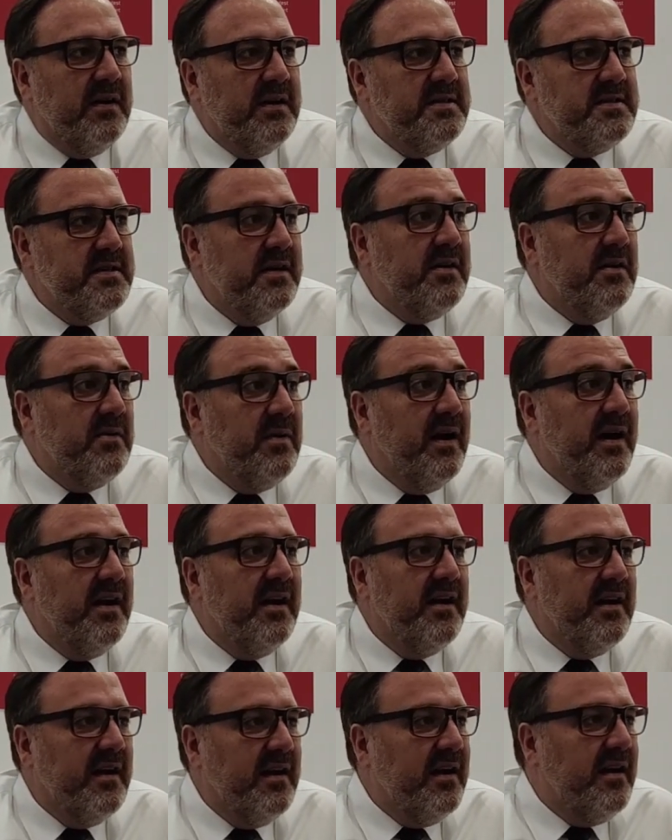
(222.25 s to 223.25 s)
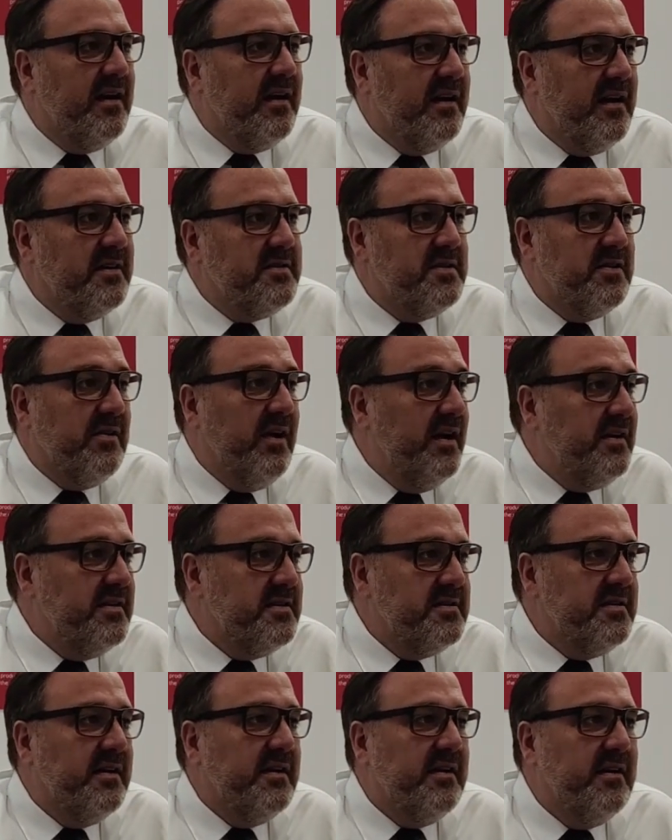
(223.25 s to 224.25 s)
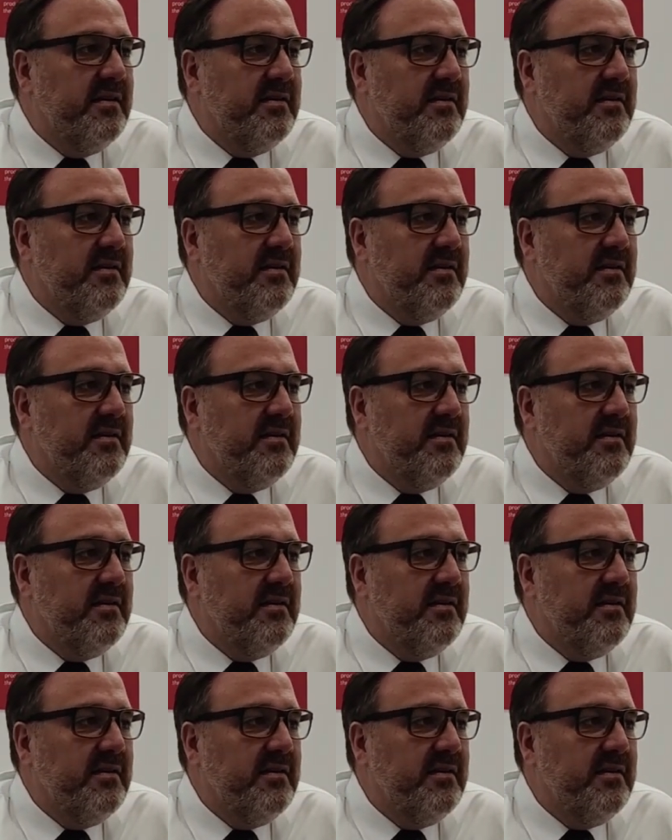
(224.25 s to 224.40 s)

is underway. It's great to see.